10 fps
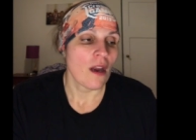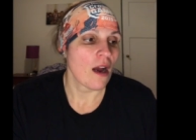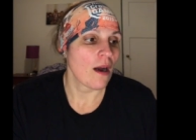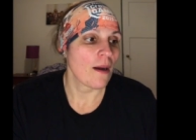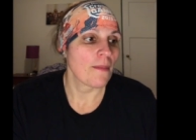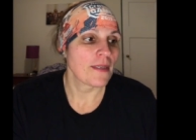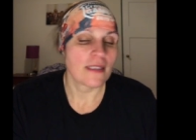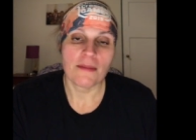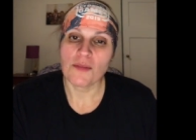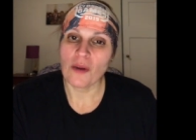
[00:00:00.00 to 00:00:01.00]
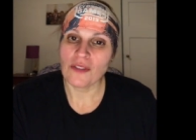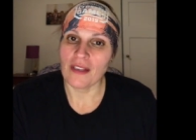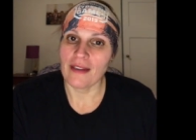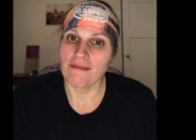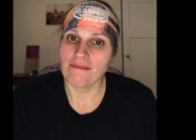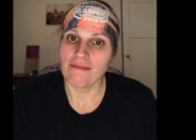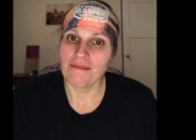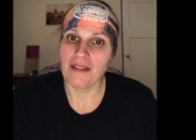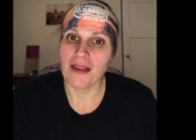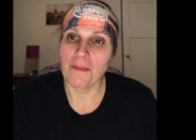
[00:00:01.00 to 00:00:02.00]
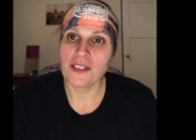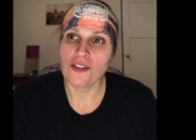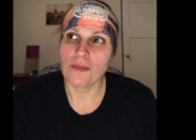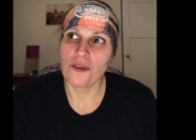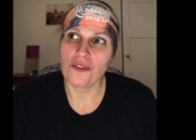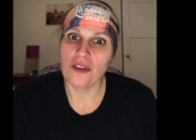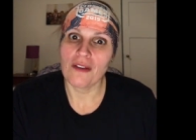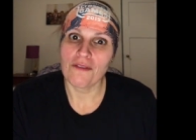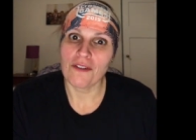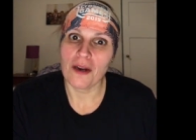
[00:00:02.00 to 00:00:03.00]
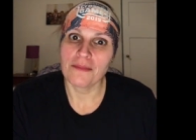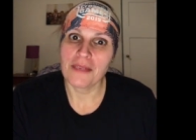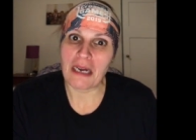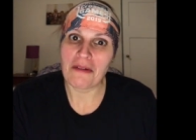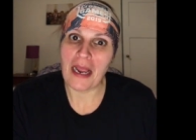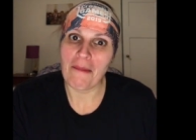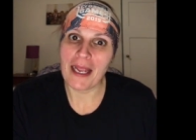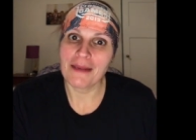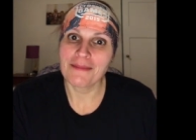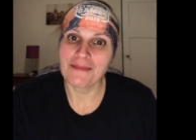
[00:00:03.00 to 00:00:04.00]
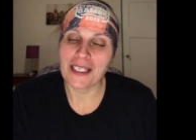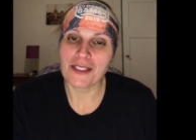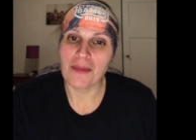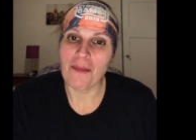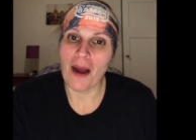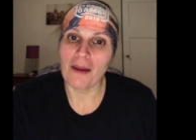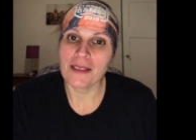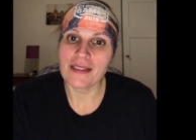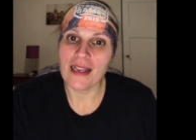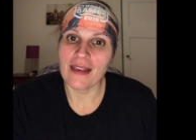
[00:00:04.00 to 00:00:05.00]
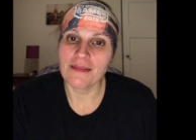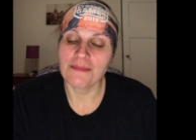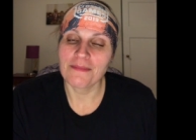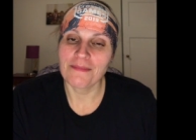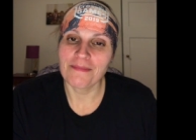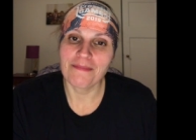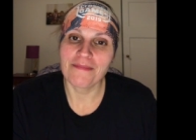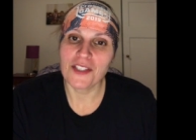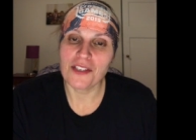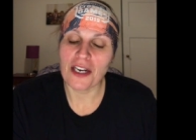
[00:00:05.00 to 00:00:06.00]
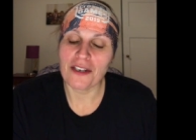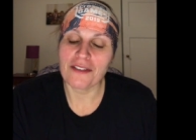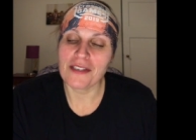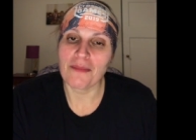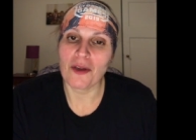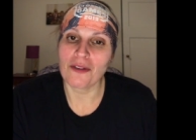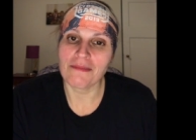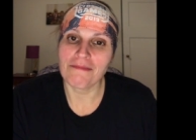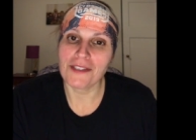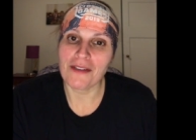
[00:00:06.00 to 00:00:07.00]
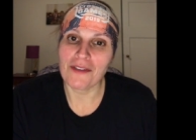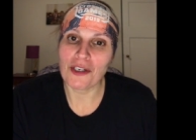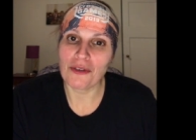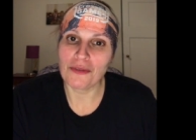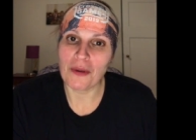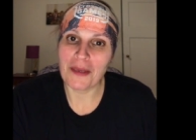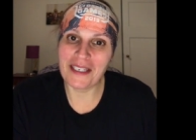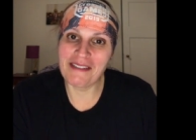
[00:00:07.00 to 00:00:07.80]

Um, his name is Mosley, like Mr. Mosley from Downton Abbey, because my mom is a stereotypical 70 year old woman.